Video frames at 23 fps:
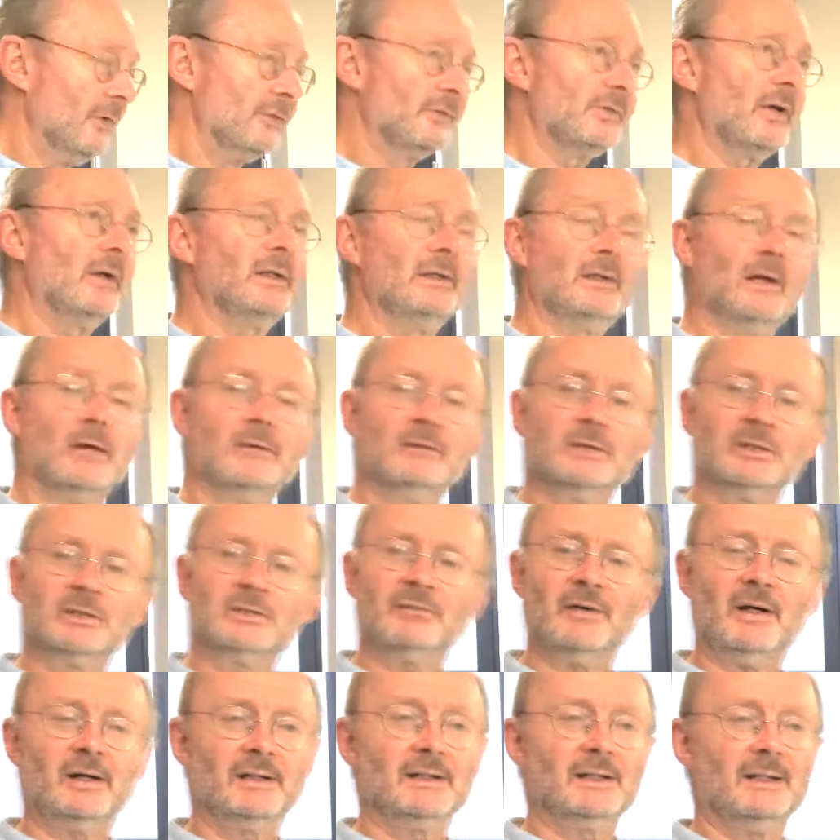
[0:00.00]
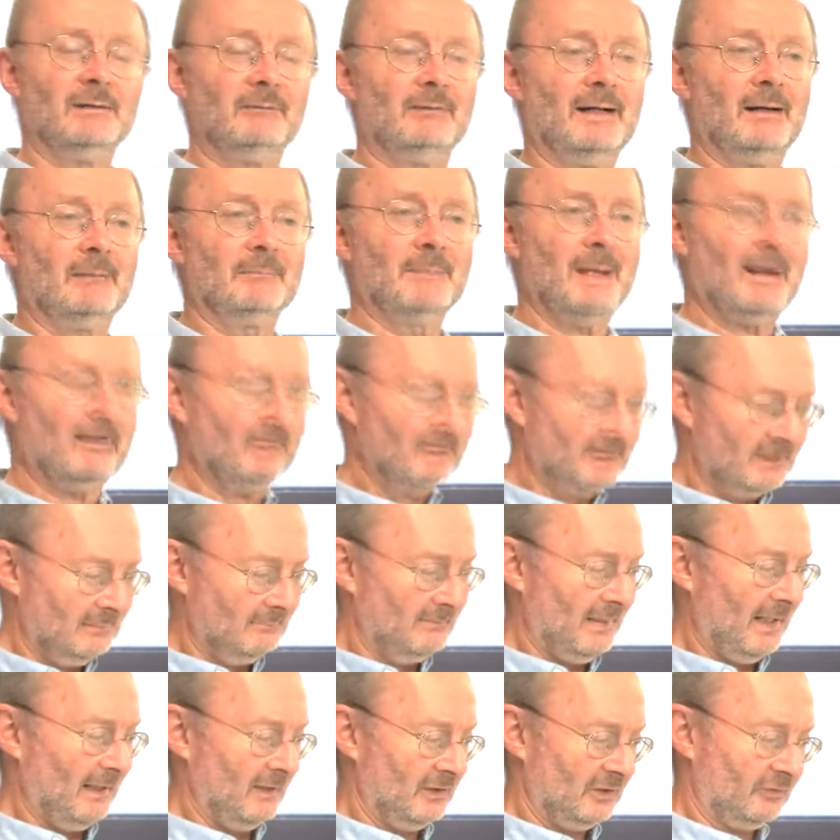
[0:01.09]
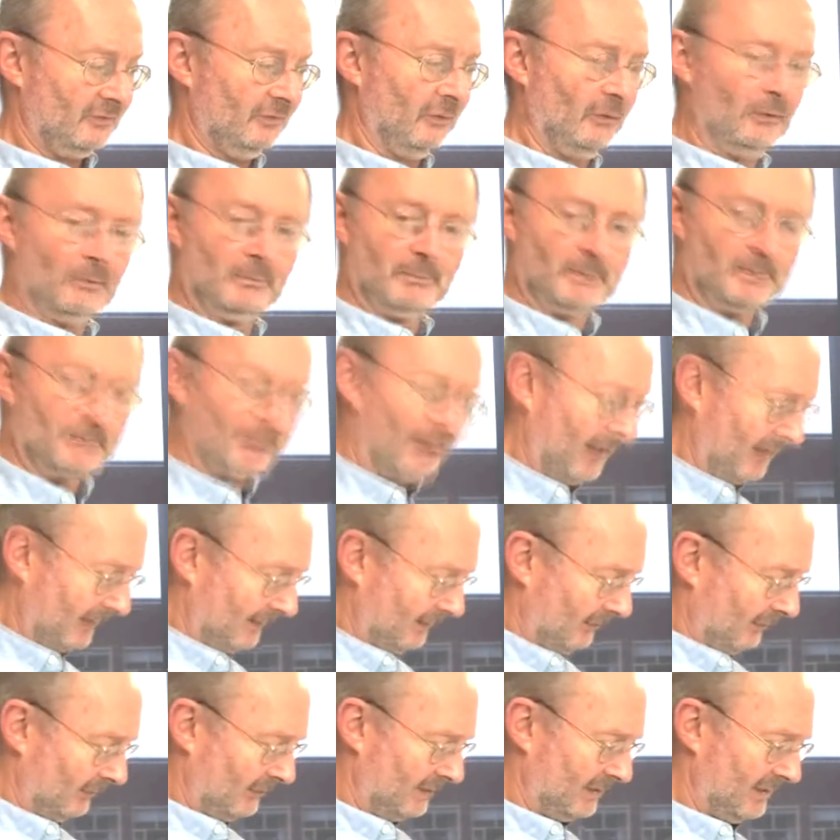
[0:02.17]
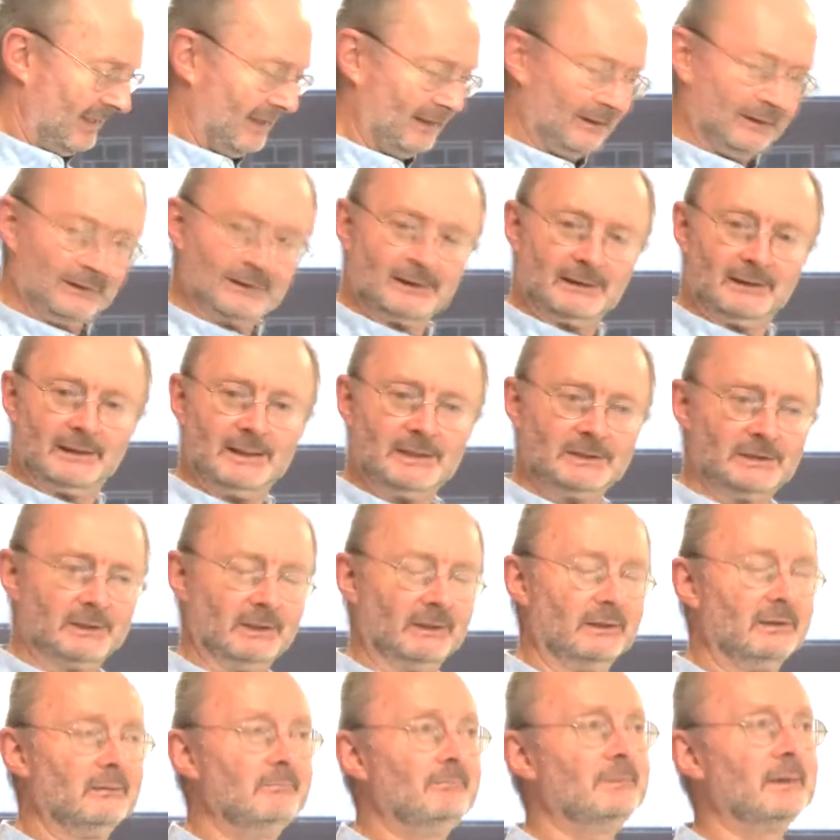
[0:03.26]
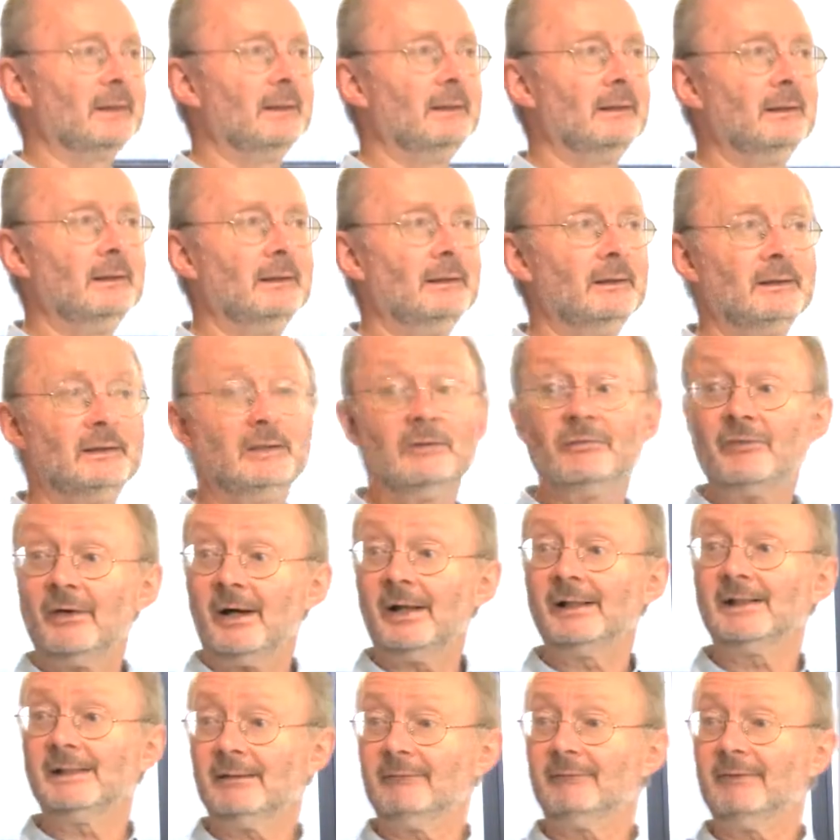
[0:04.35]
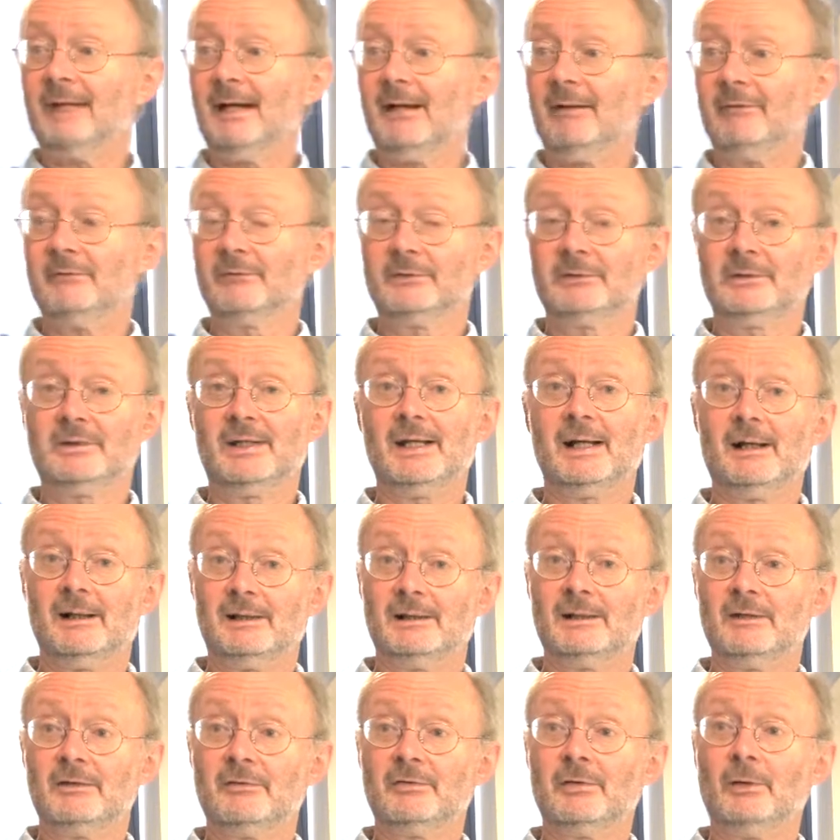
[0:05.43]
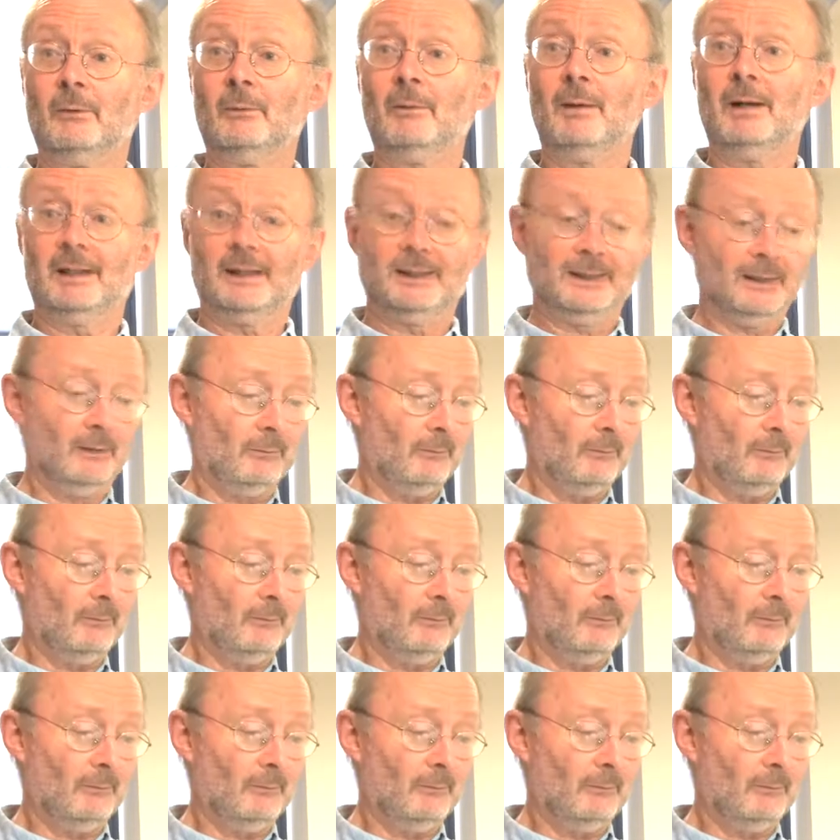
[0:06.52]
So you don't just find it round mountain belts formed by continental collision, you find it round the island of Hawaii.